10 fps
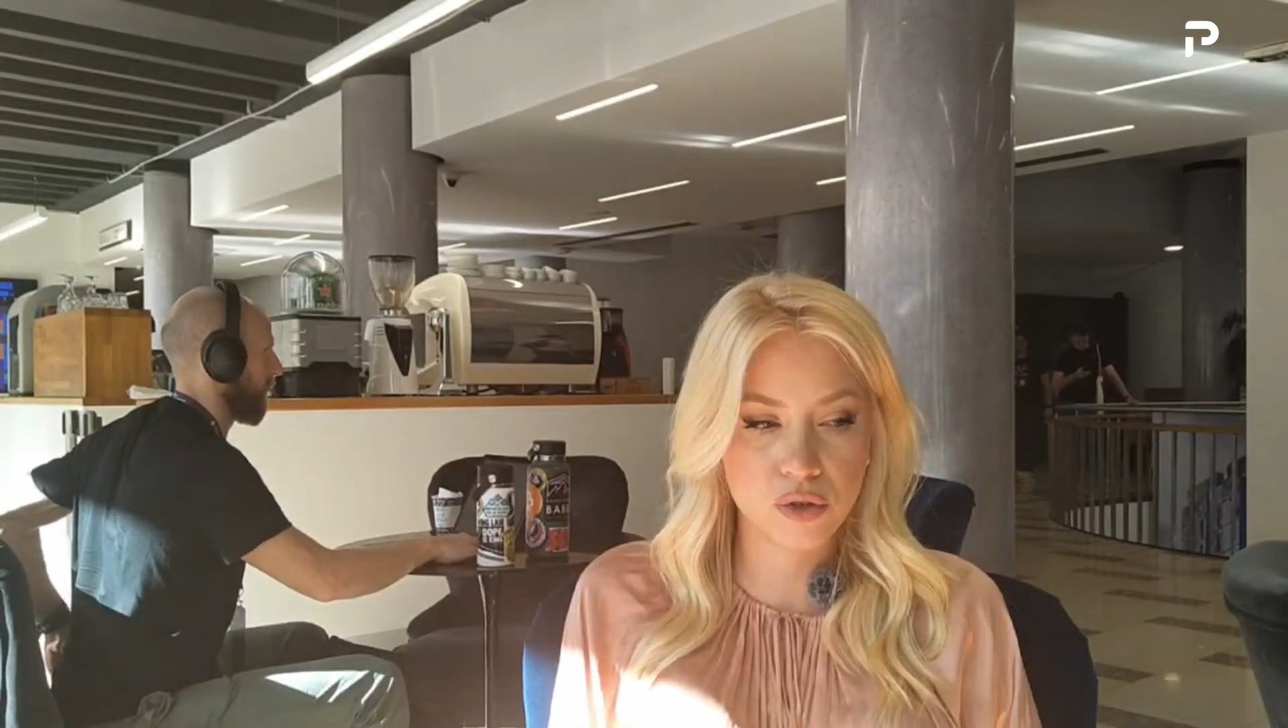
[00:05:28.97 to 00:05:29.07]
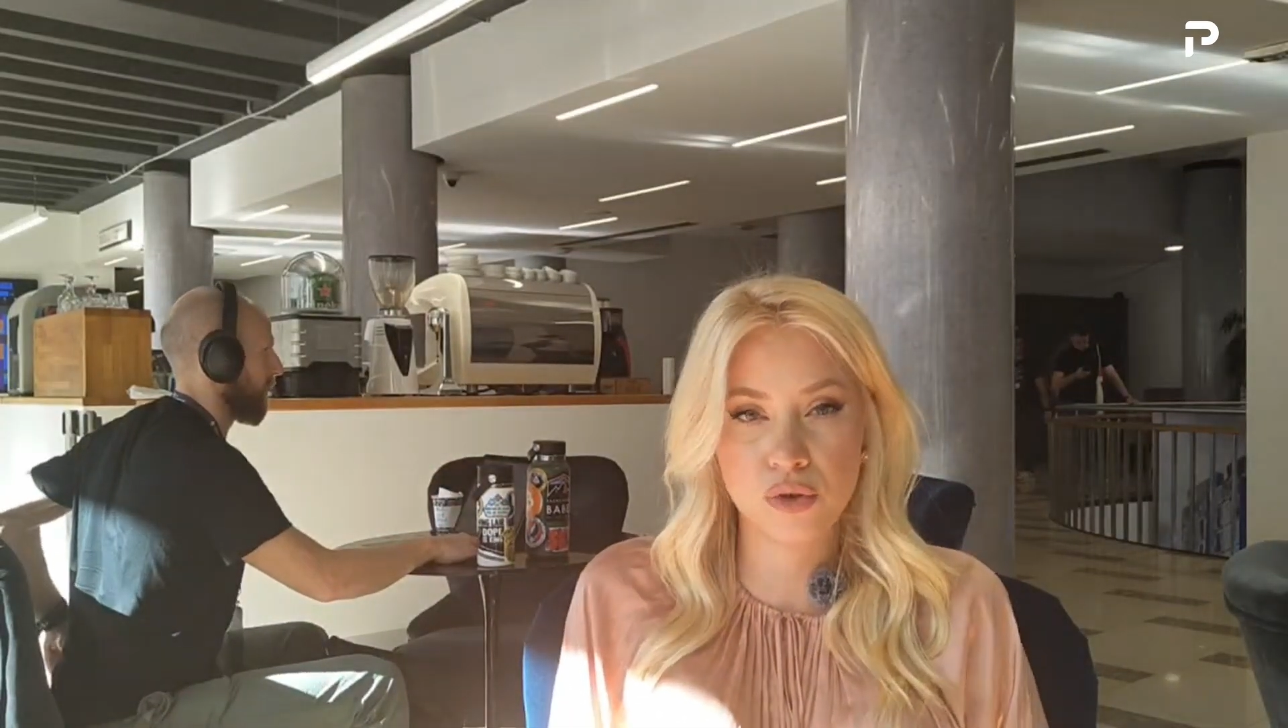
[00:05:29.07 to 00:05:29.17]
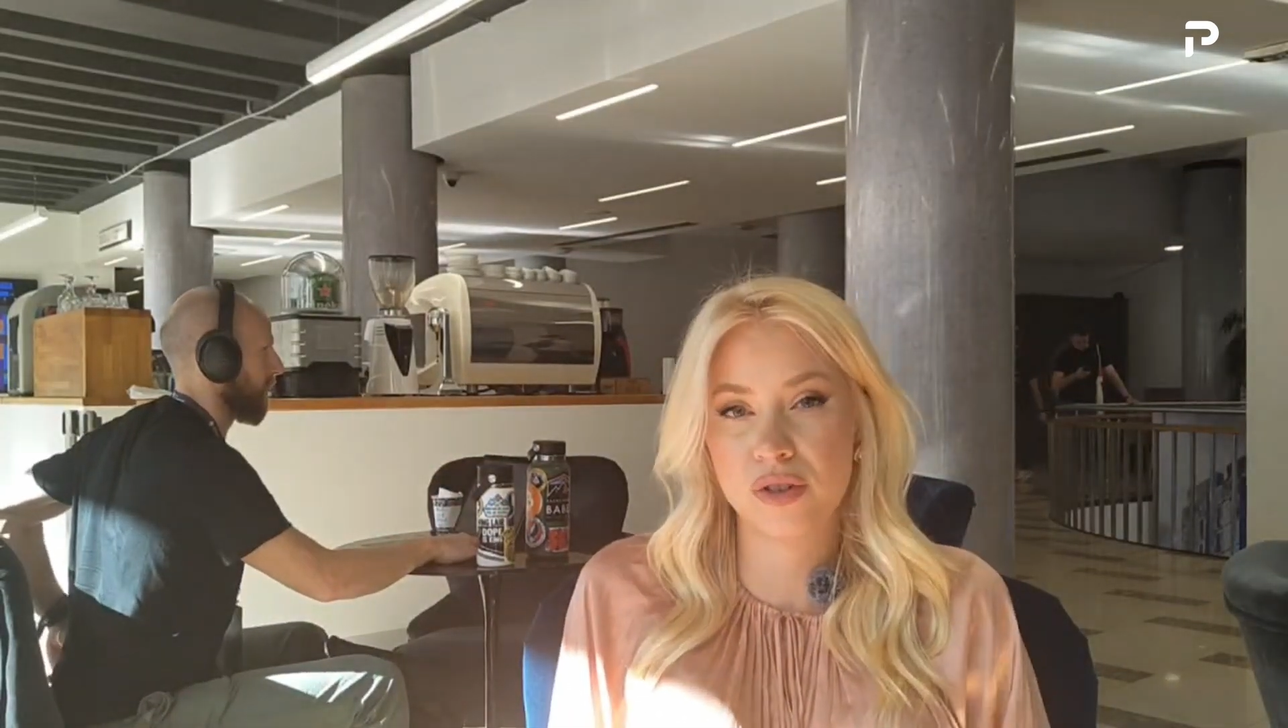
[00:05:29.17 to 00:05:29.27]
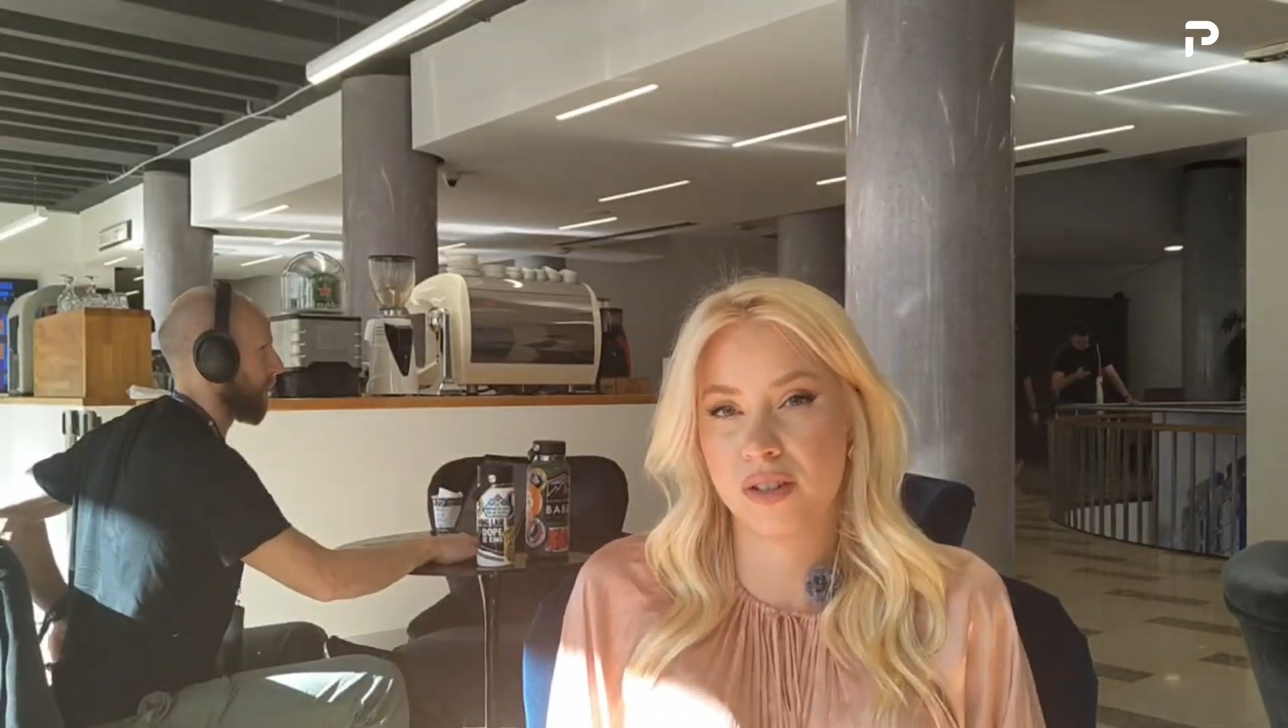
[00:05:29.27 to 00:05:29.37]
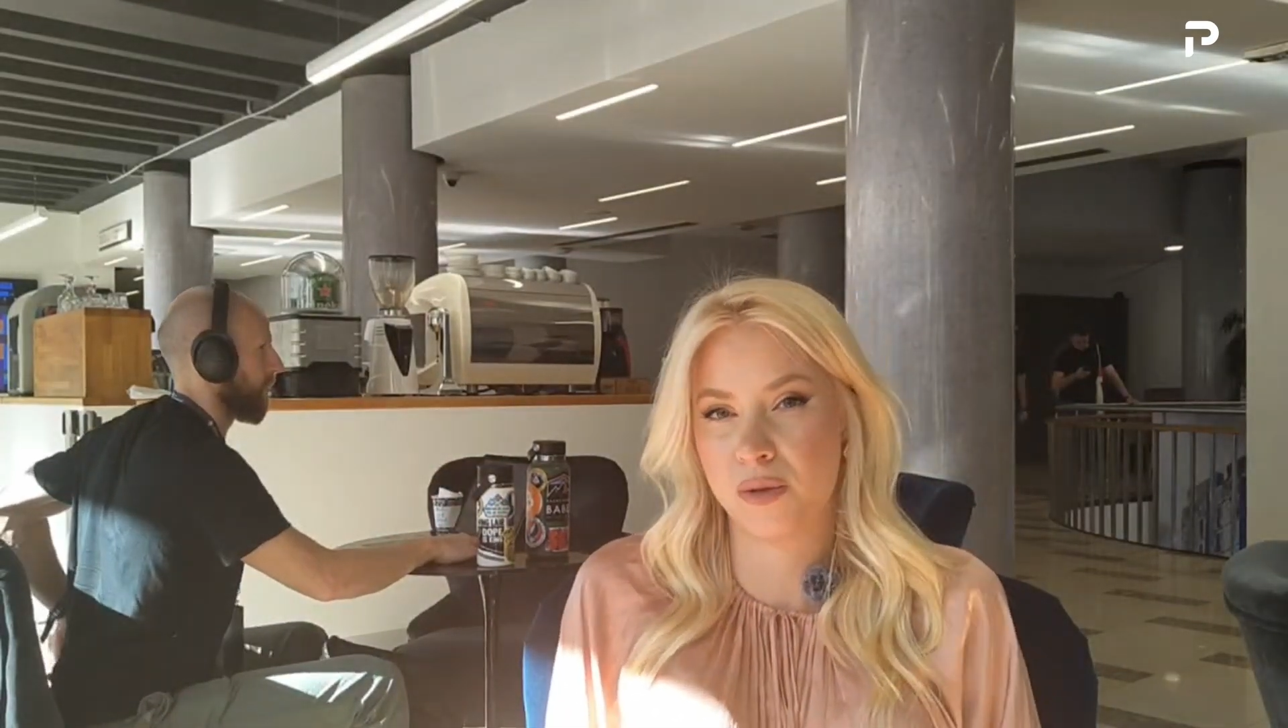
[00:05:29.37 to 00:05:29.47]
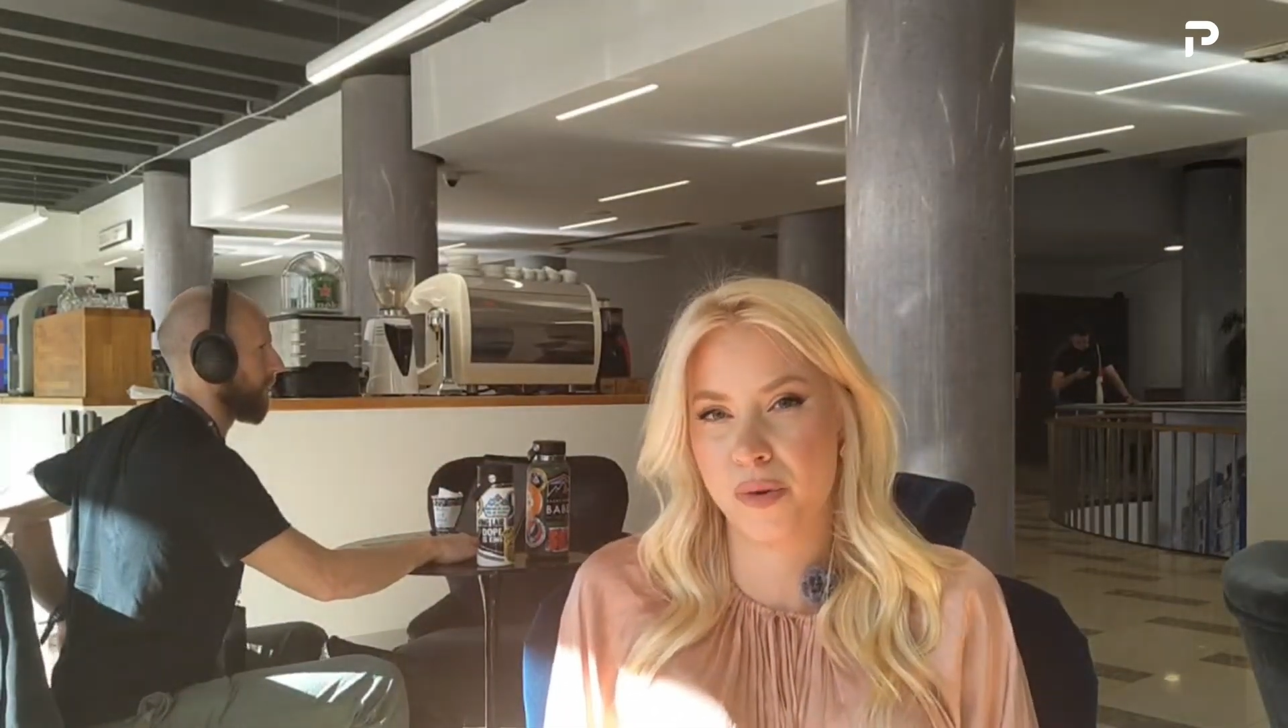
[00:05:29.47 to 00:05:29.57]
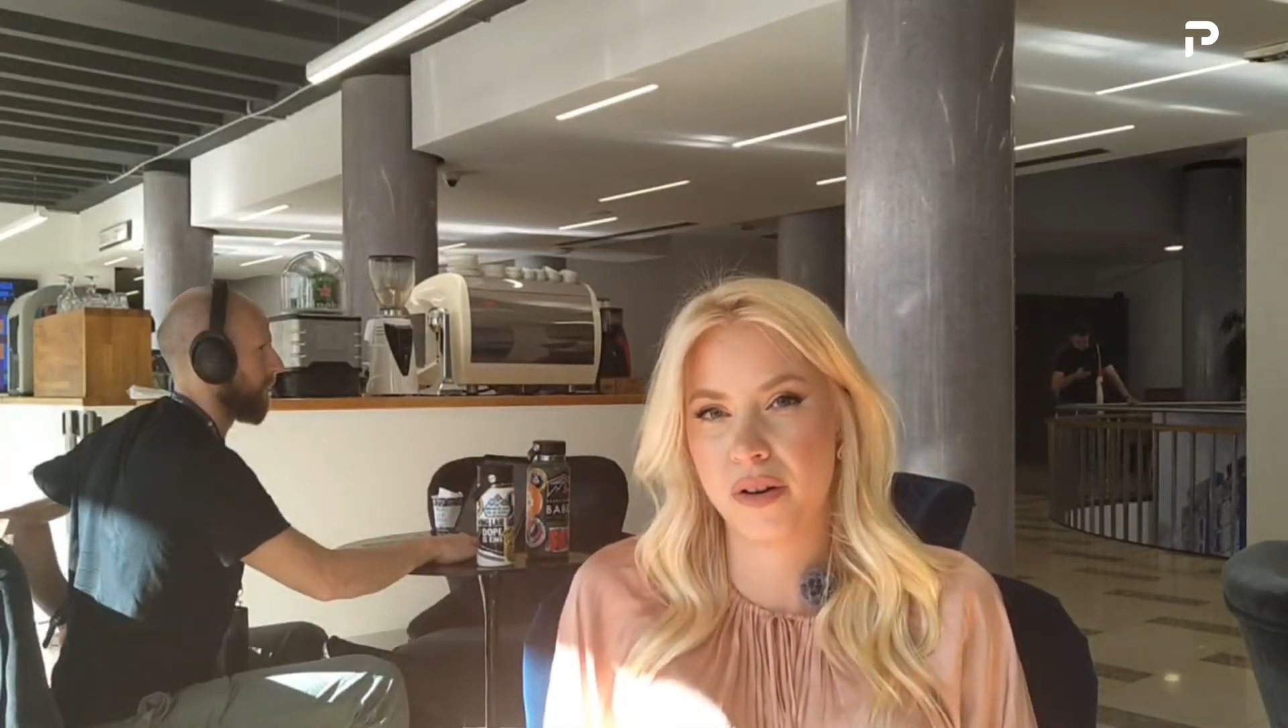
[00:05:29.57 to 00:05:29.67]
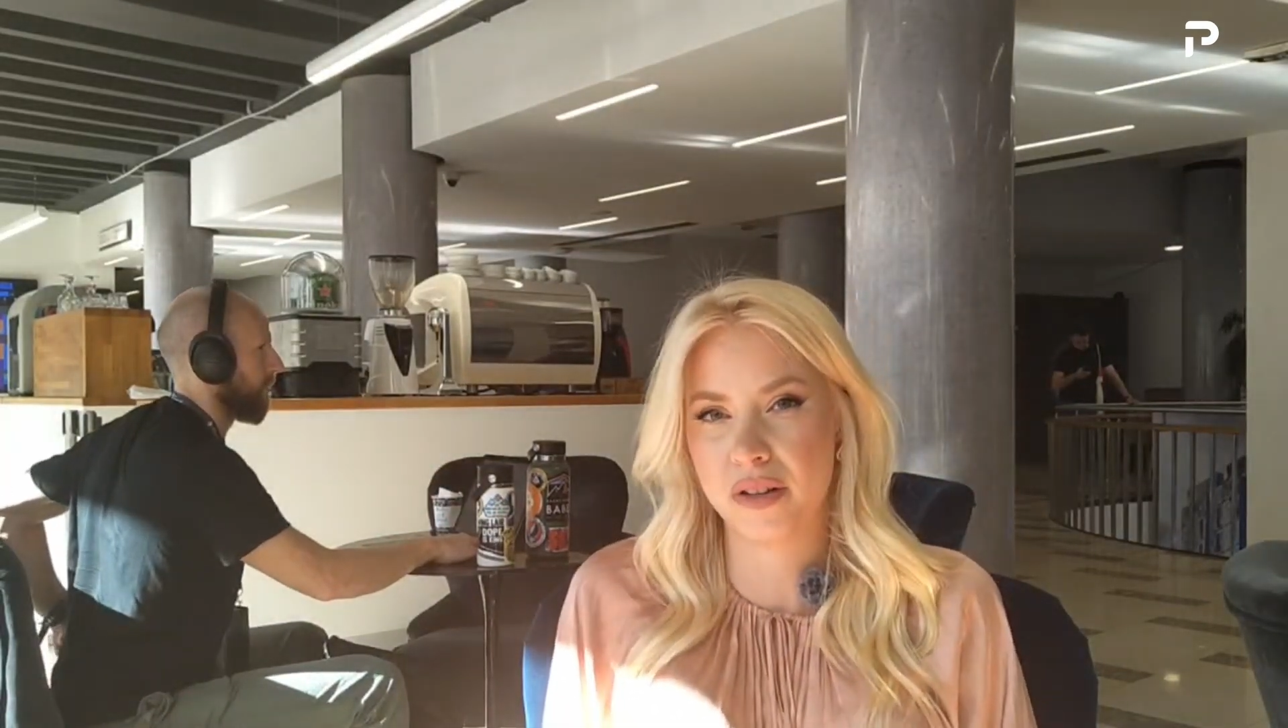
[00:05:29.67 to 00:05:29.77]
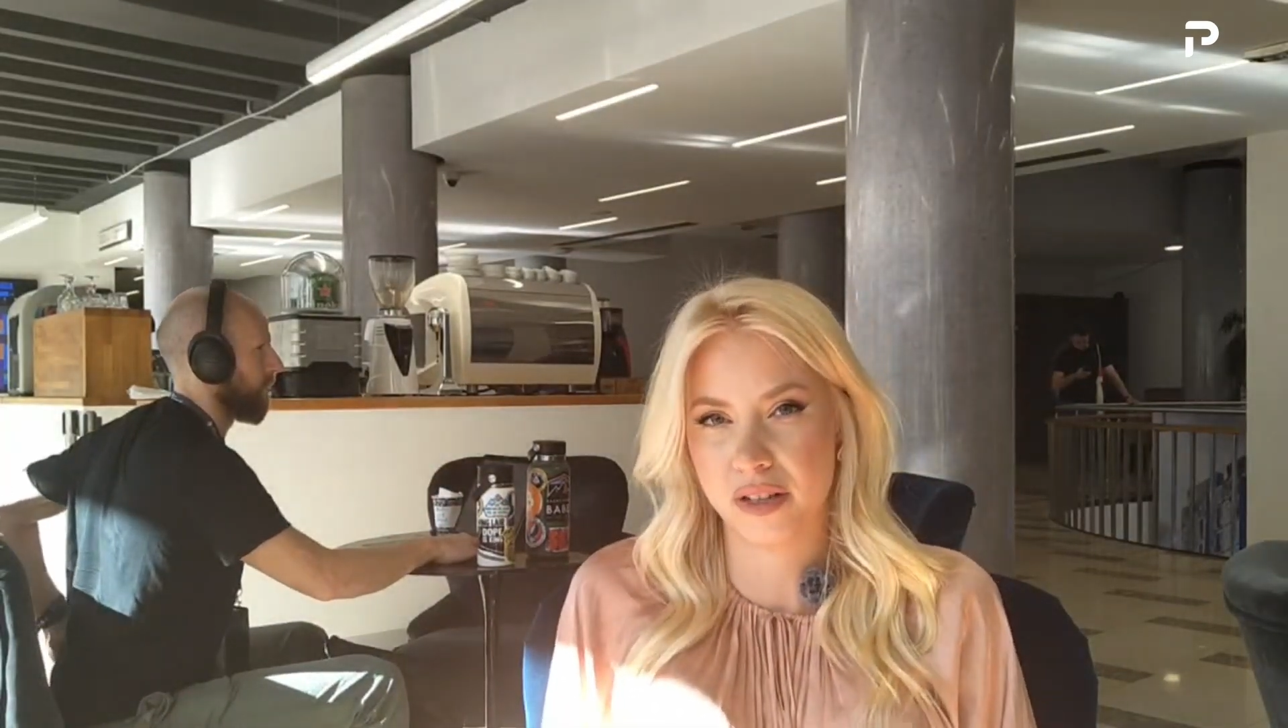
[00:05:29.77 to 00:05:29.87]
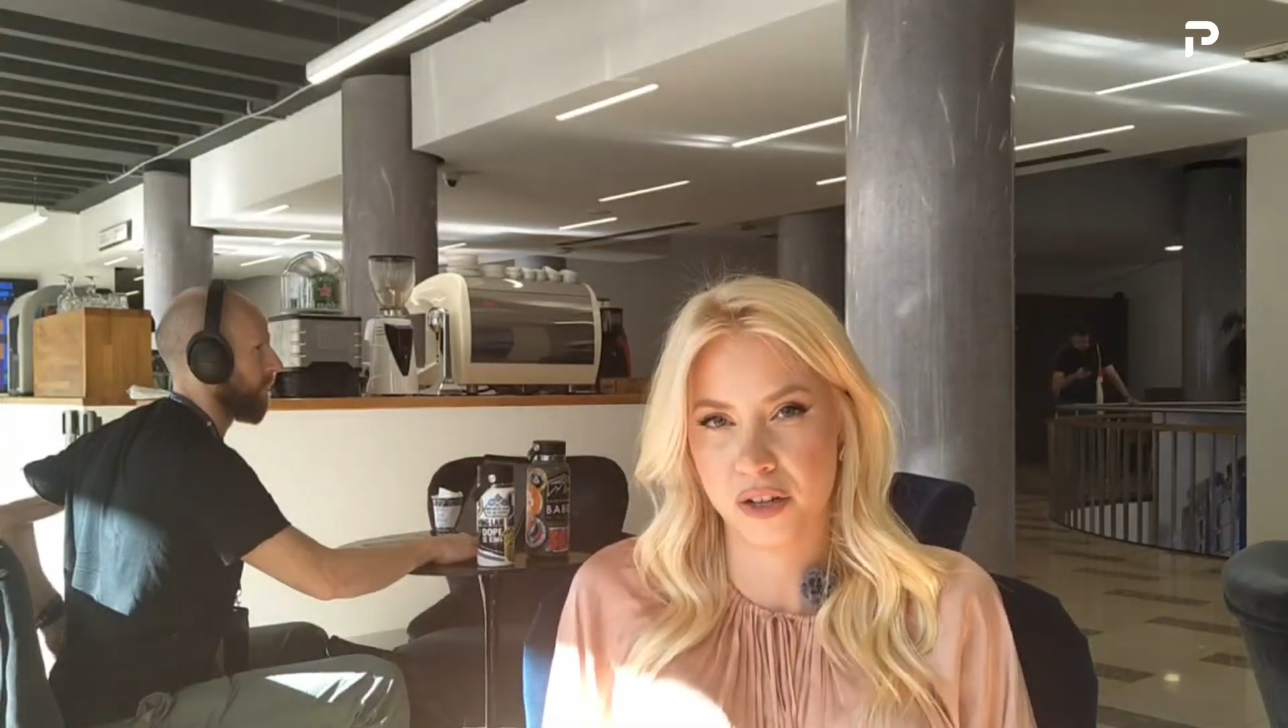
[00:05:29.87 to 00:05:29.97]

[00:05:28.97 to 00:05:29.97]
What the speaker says: user experience,